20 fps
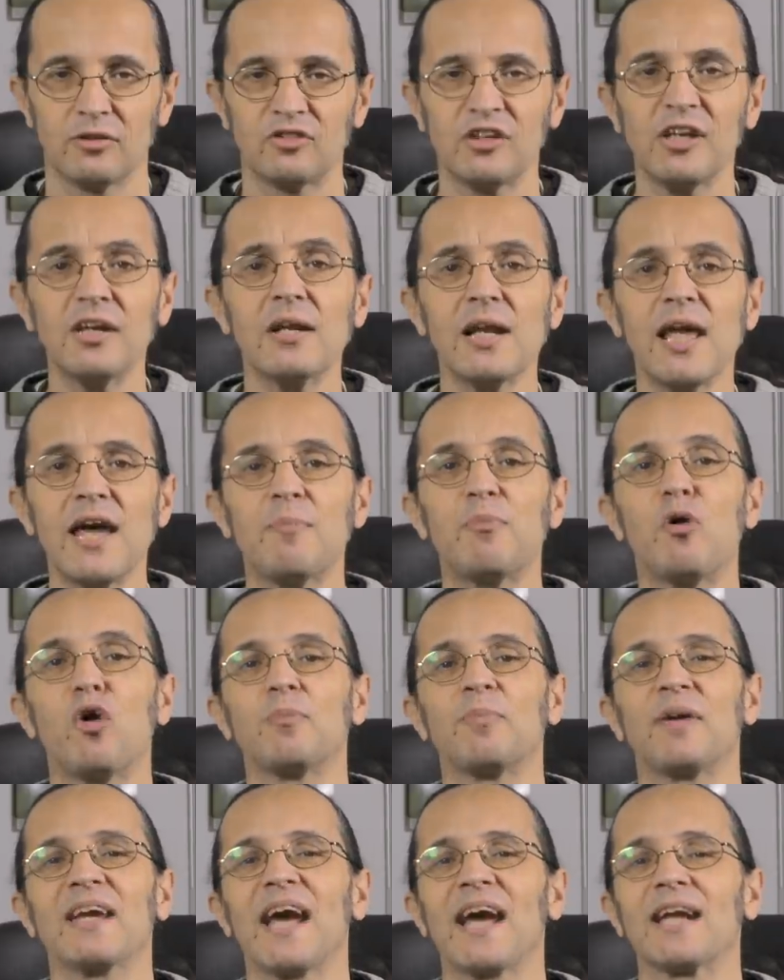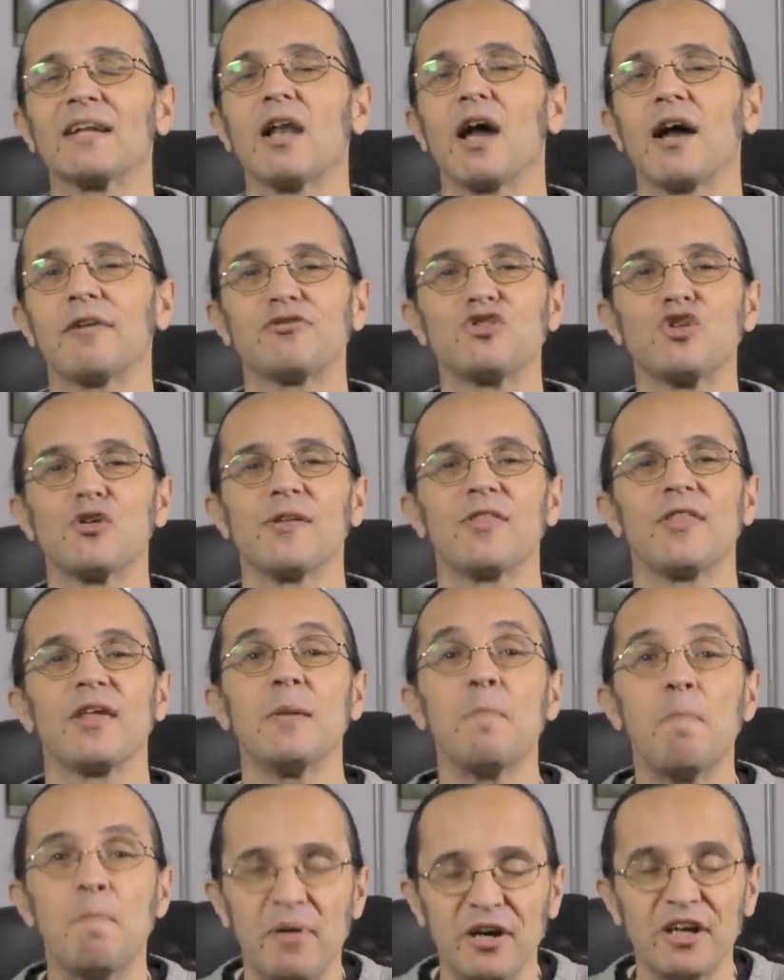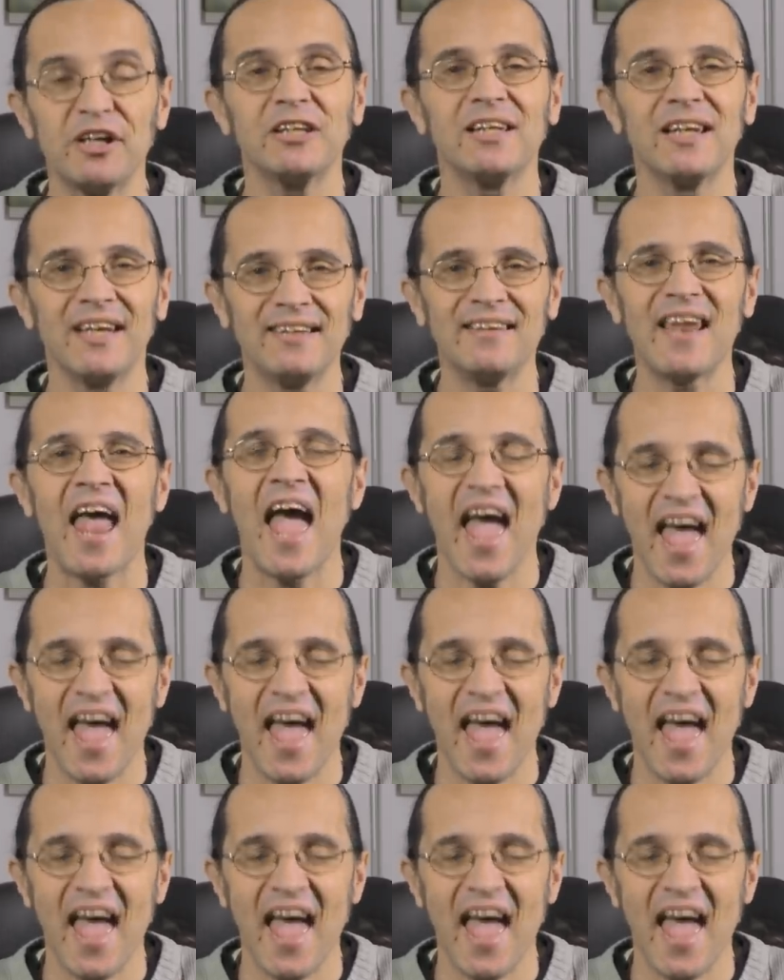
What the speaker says: Tegel Airport began life during the Berlin